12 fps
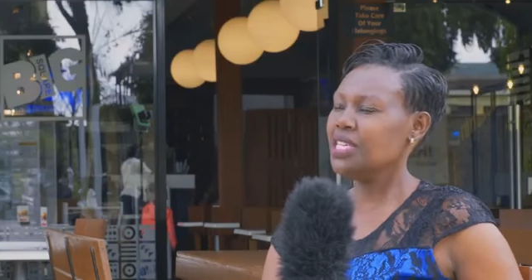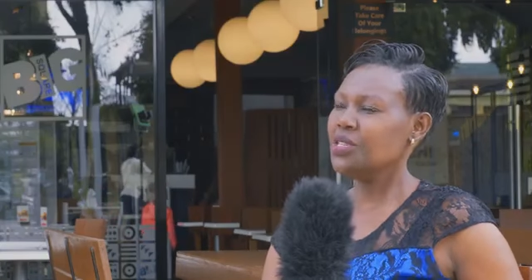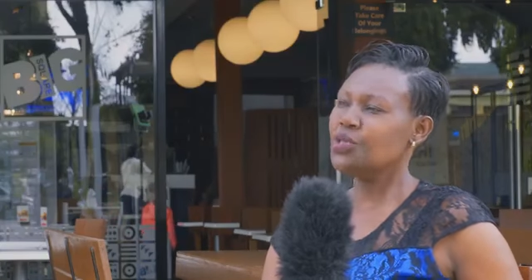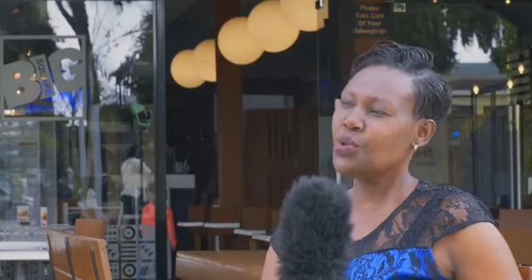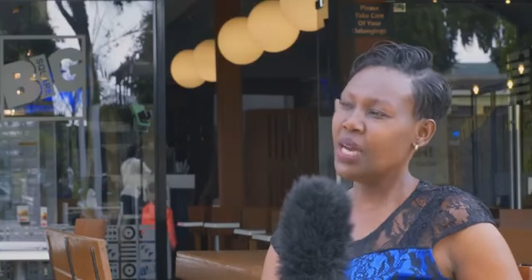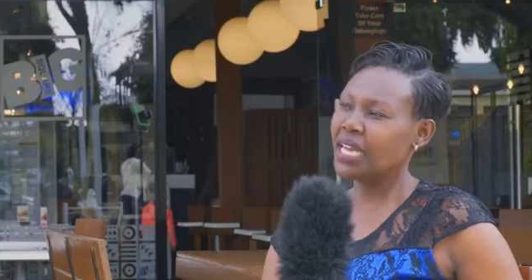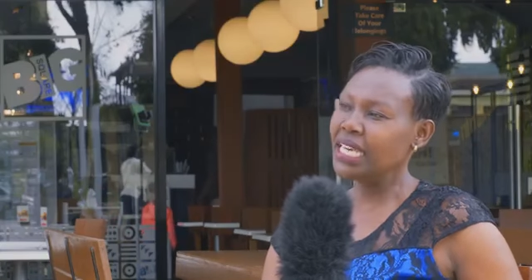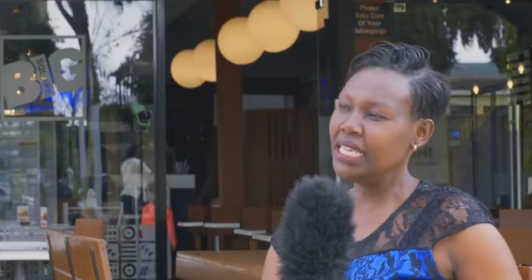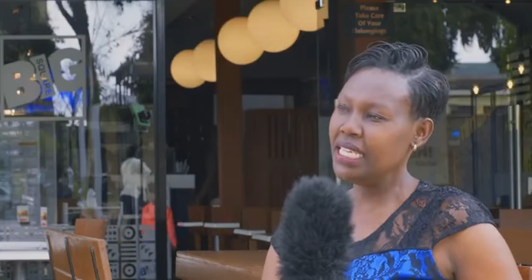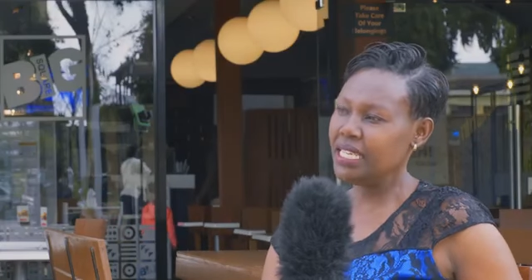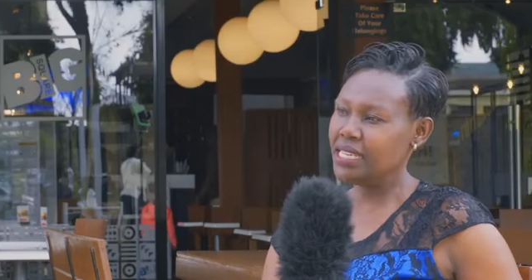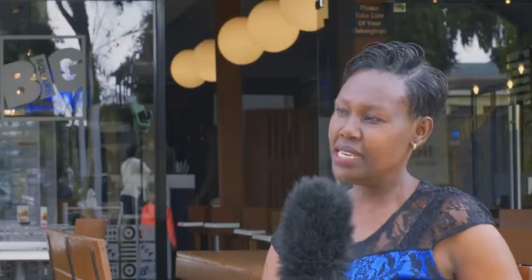into a
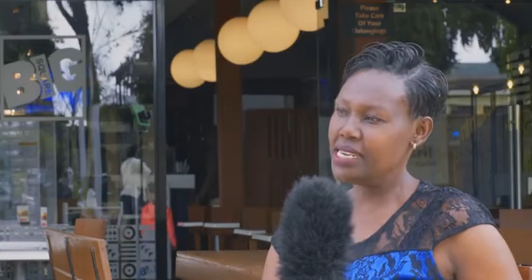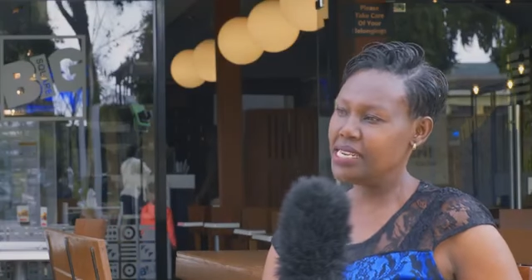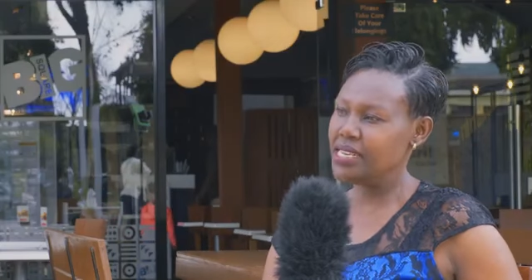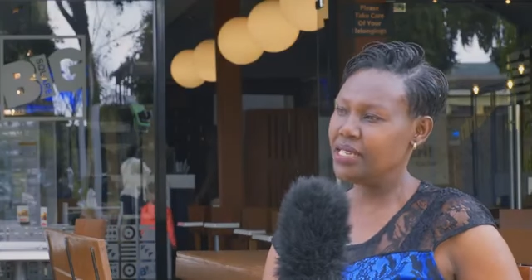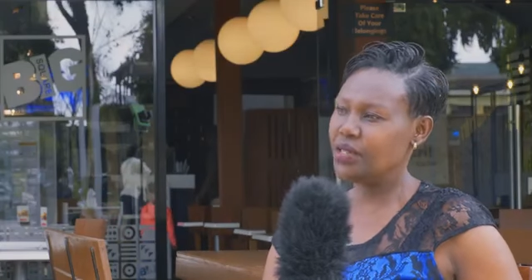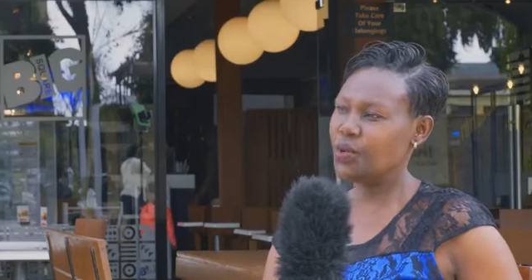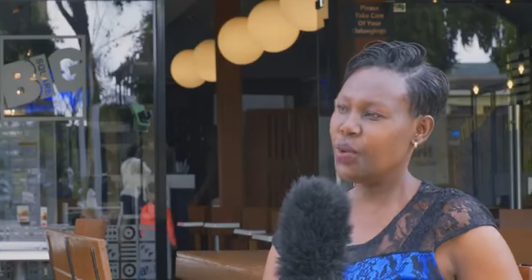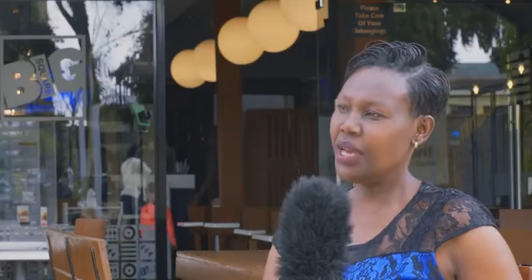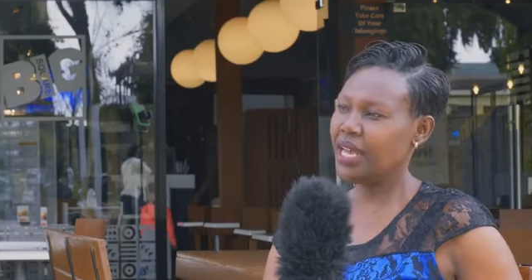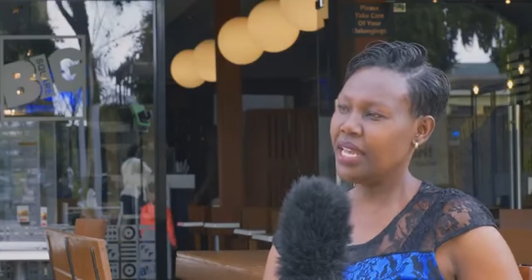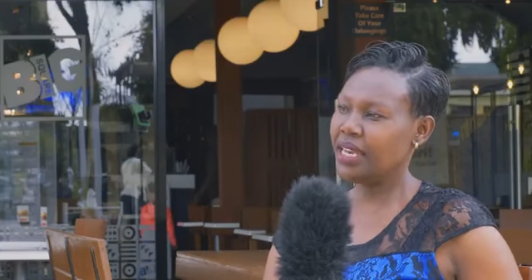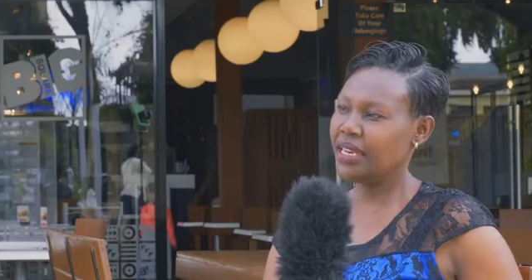clinic to go
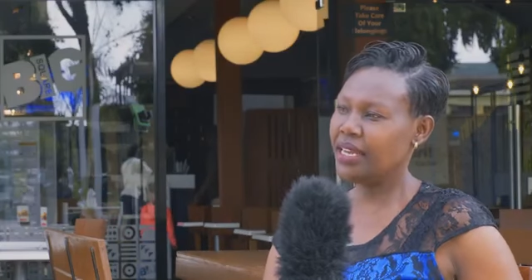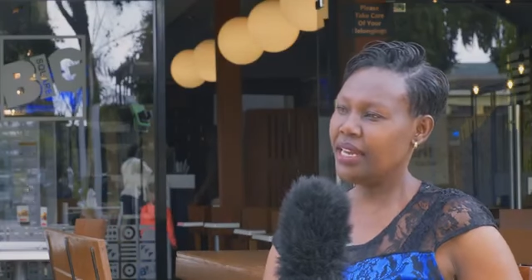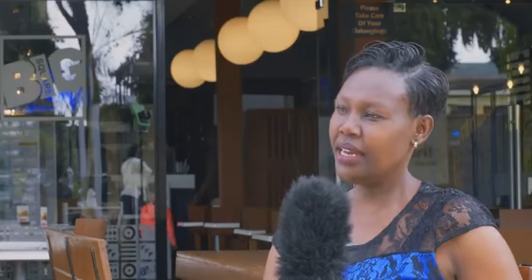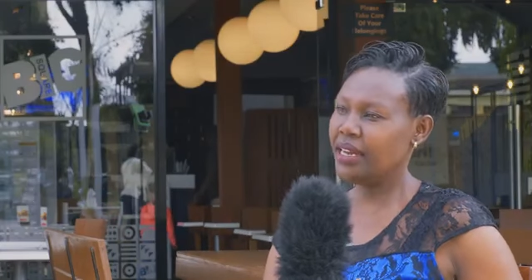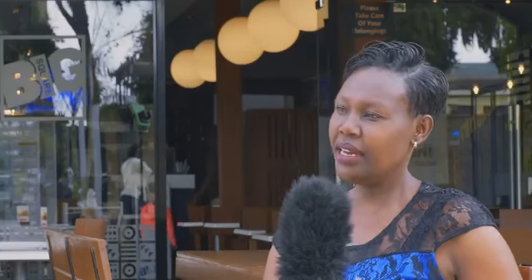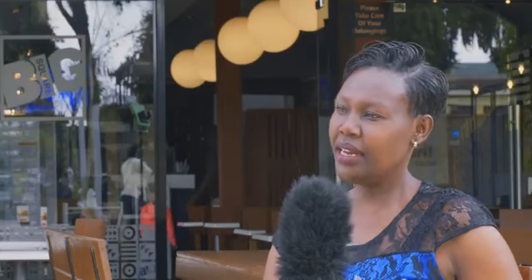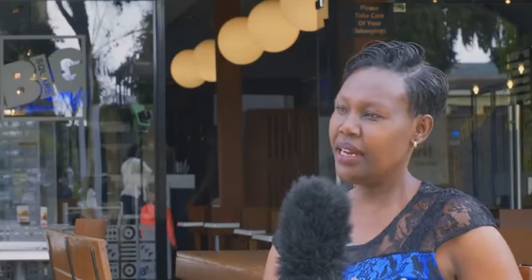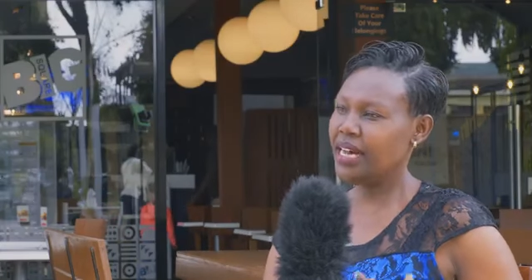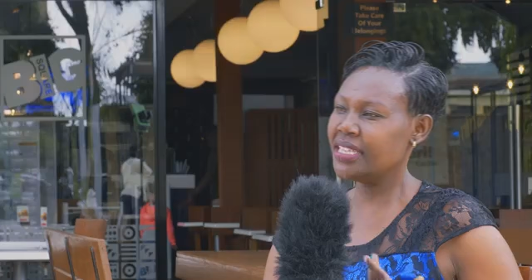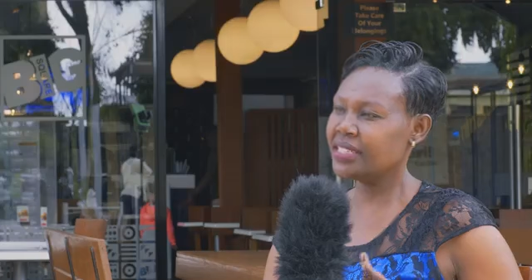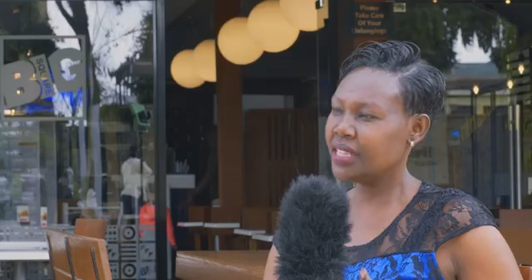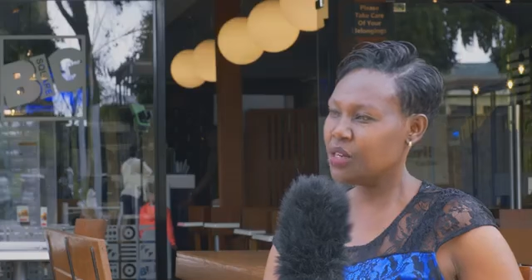and
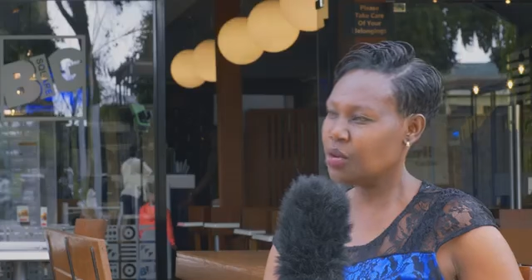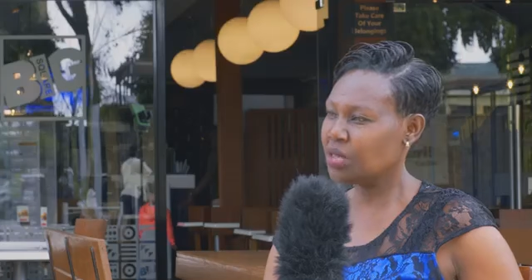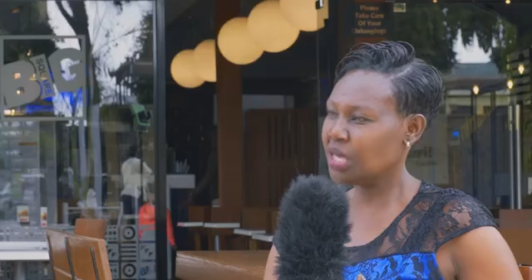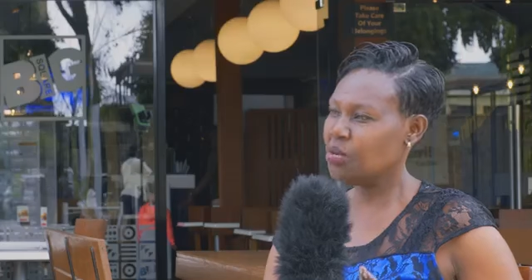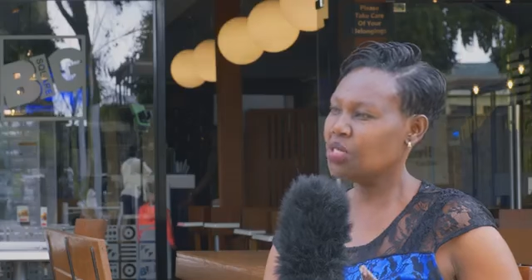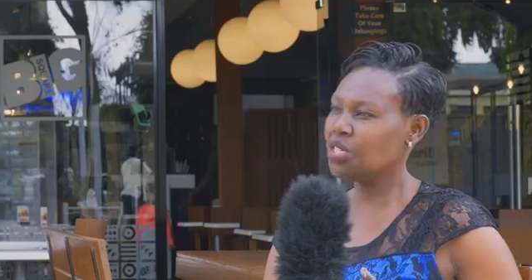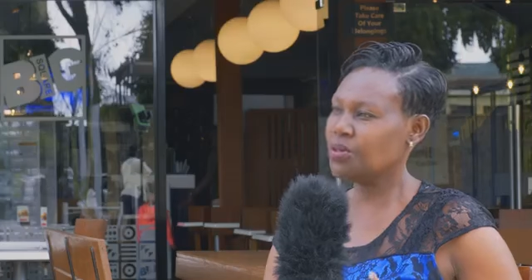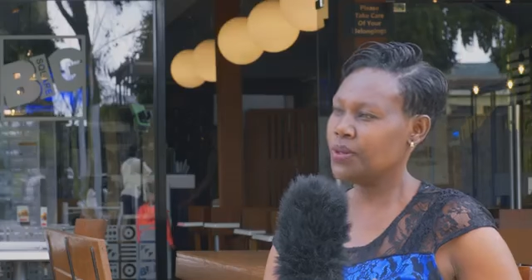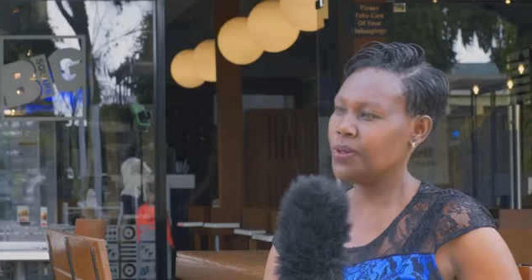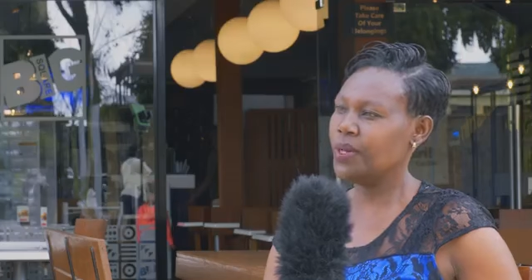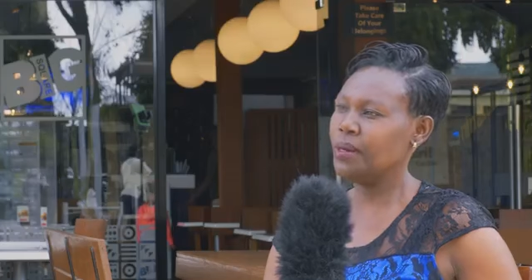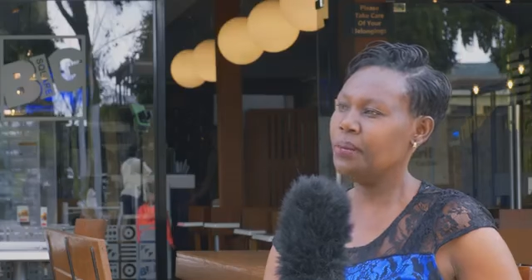ask the doctor what it
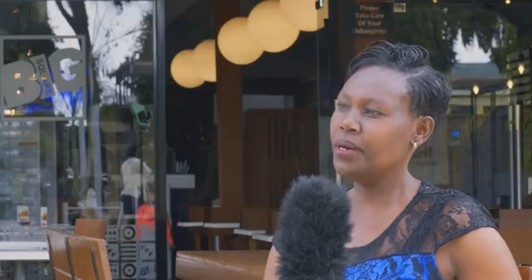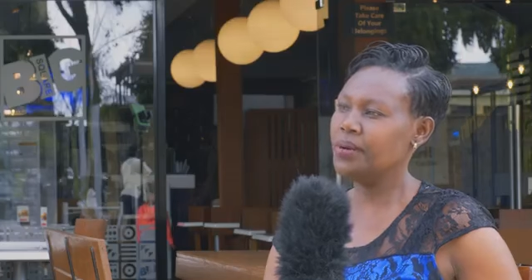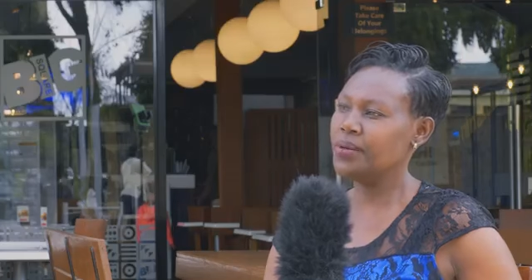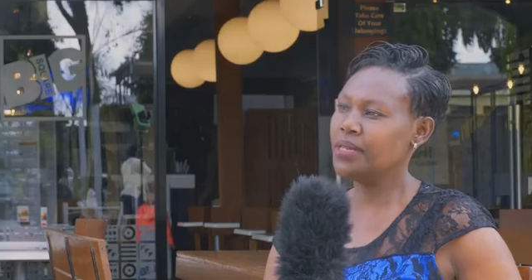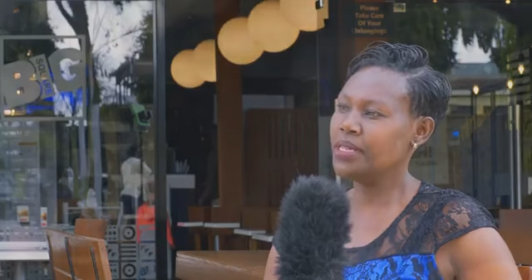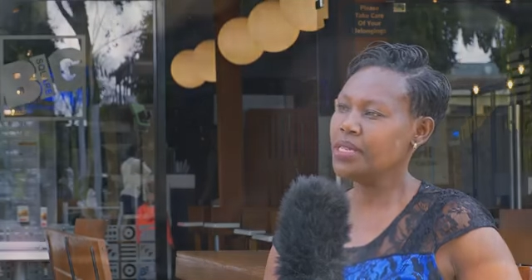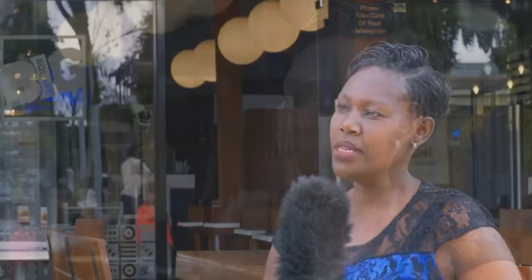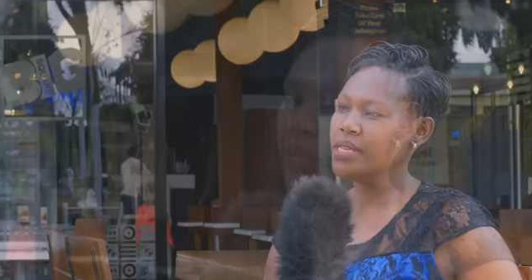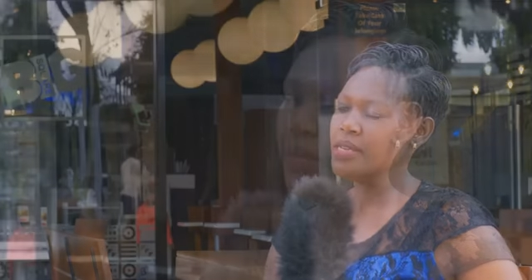was all about.